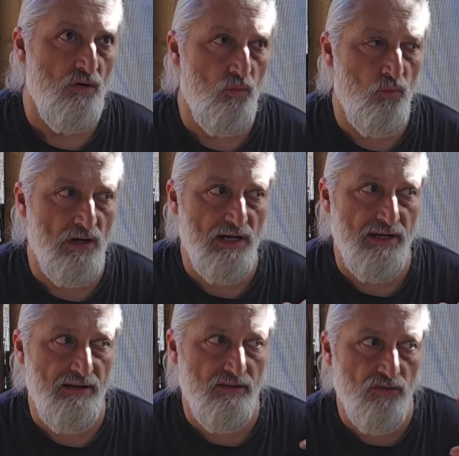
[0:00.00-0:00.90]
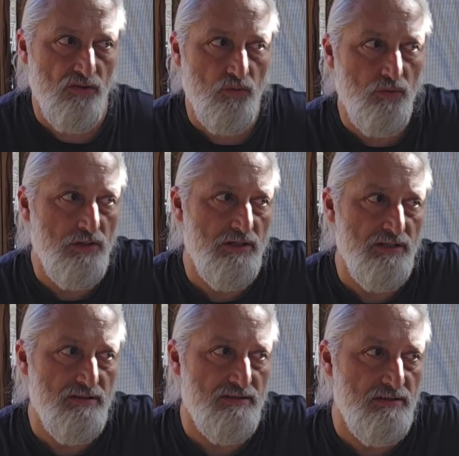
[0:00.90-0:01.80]
what the
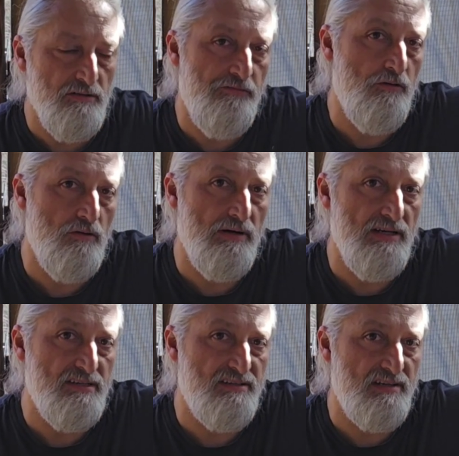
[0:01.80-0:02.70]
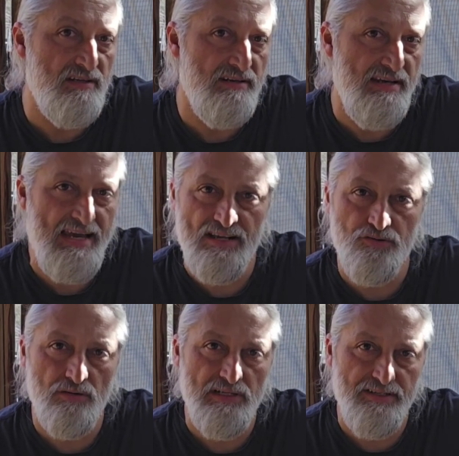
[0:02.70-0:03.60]
woods, the forest
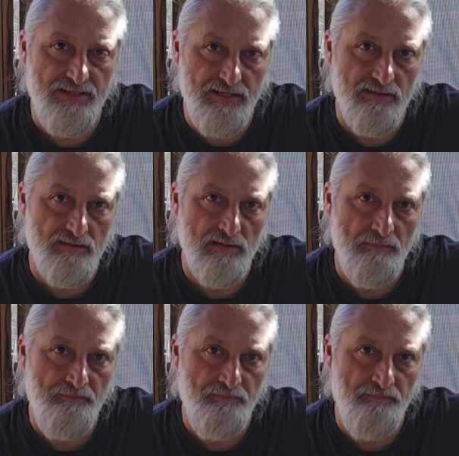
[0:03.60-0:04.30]
naturally does.